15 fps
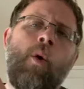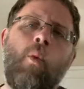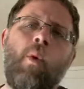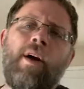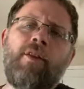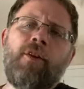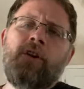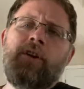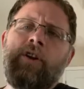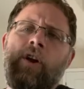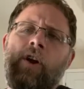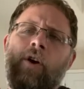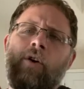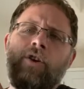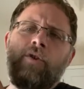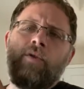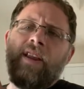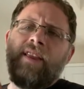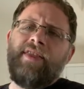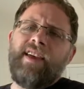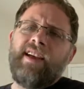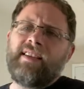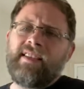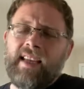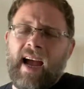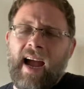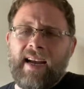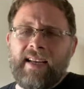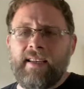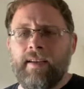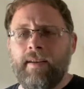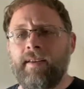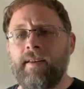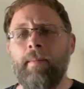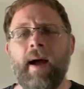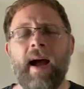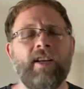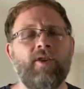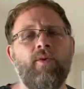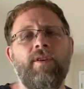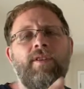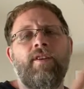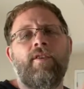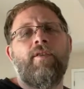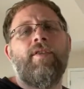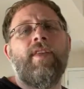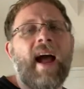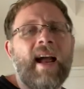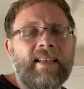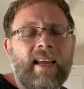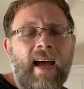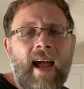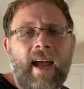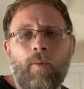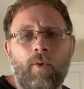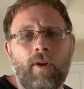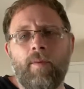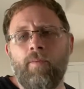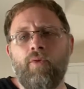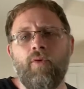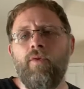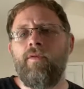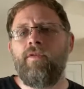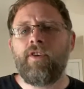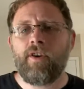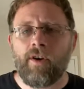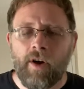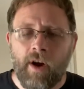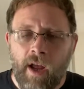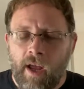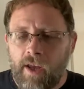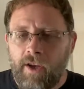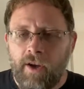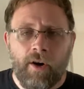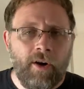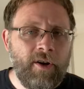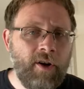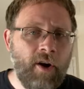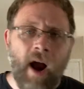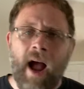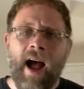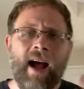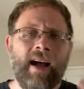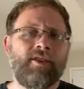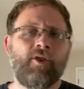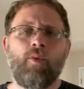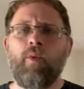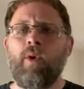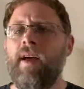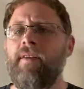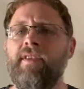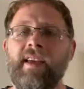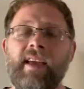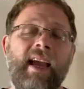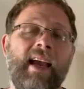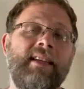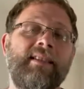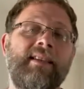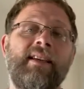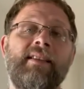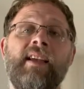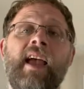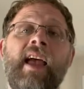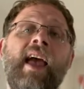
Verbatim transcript: whether, you know, you need this diet to, to match with it or that diet will improve your, your, your odds or whatever the case is.